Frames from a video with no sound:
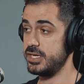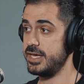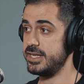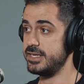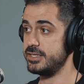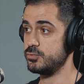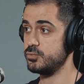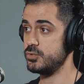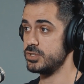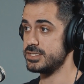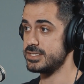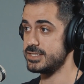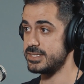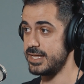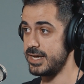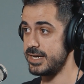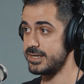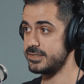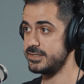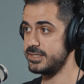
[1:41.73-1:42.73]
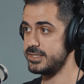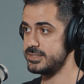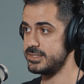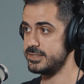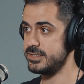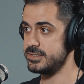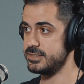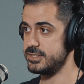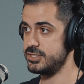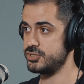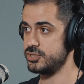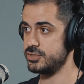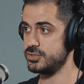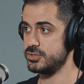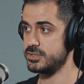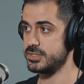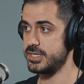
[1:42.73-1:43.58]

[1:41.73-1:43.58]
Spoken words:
and it was not an easy decision to